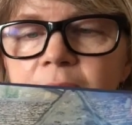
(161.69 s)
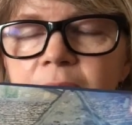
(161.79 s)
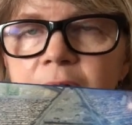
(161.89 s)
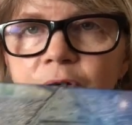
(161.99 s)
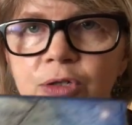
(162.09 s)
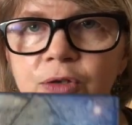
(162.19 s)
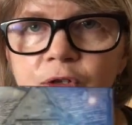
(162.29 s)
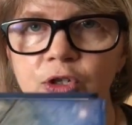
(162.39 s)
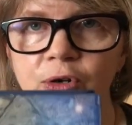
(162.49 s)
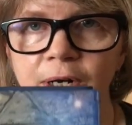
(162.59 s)
Secrets of
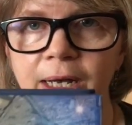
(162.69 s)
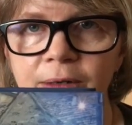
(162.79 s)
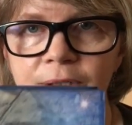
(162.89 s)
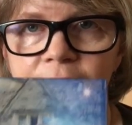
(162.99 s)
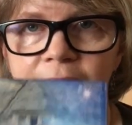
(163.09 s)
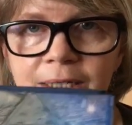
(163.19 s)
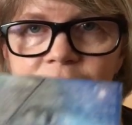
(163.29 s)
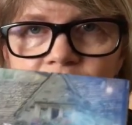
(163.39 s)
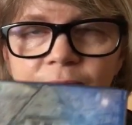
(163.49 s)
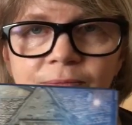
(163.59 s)
the Chocolate House is
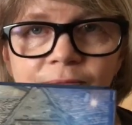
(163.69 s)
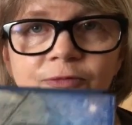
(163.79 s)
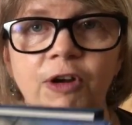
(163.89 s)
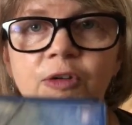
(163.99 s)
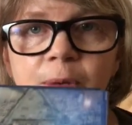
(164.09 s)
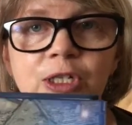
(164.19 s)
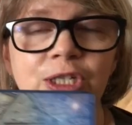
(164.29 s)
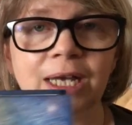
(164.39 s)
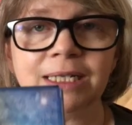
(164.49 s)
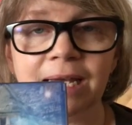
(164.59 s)
very much
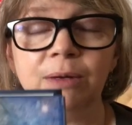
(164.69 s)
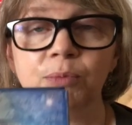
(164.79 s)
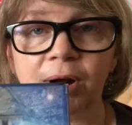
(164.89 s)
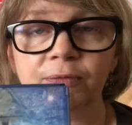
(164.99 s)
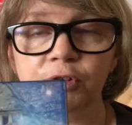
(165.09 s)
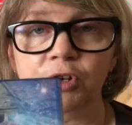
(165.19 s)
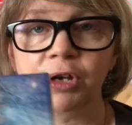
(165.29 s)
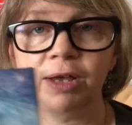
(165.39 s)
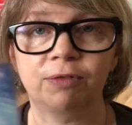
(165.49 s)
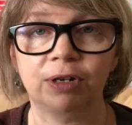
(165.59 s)
set in
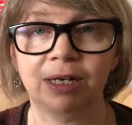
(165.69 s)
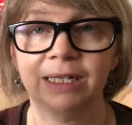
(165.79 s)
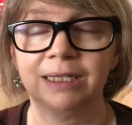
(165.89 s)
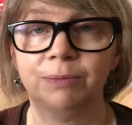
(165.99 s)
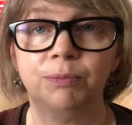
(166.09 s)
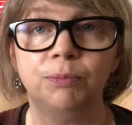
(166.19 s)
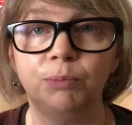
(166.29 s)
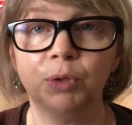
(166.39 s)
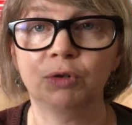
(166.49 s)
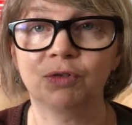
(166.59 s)
Bradford-on-Avon, and it's a
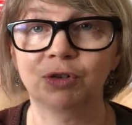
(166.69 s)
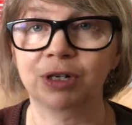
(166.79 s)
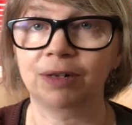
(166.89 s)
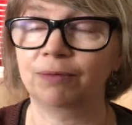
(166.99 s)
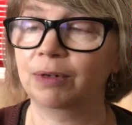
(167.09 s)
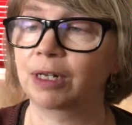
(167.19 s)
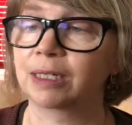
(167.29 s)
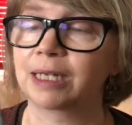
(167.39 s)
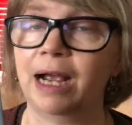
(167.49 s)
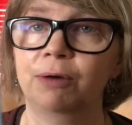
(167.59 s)
beautiful
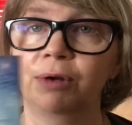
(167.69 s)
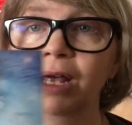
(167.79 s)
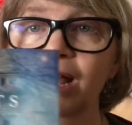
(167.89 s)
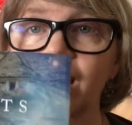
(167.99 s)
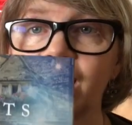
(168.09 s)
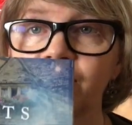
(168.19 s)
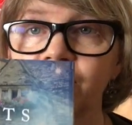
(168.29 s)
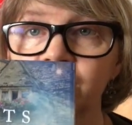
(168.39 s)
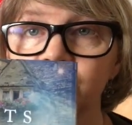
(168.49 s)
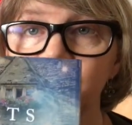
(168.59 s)
little town.
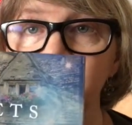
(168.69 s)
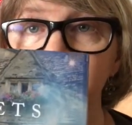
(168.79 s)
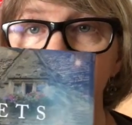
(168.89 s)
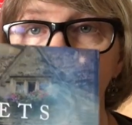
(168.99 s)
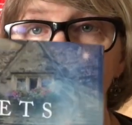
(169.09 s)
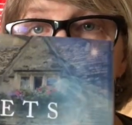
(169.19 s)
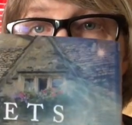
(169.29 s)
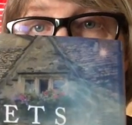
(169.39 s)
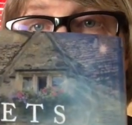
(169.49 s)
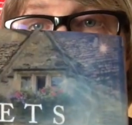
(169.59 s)
And this building
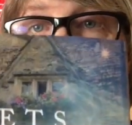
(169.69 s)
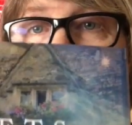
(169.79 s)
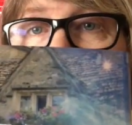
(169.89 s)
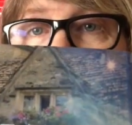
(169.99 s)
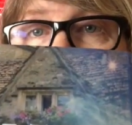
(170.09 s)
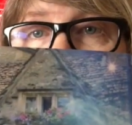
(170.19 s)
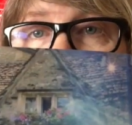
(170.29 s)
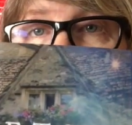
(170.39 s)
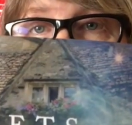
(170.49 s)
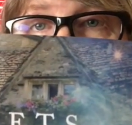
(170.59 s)
is still
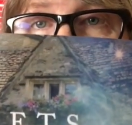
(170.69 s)
there, and it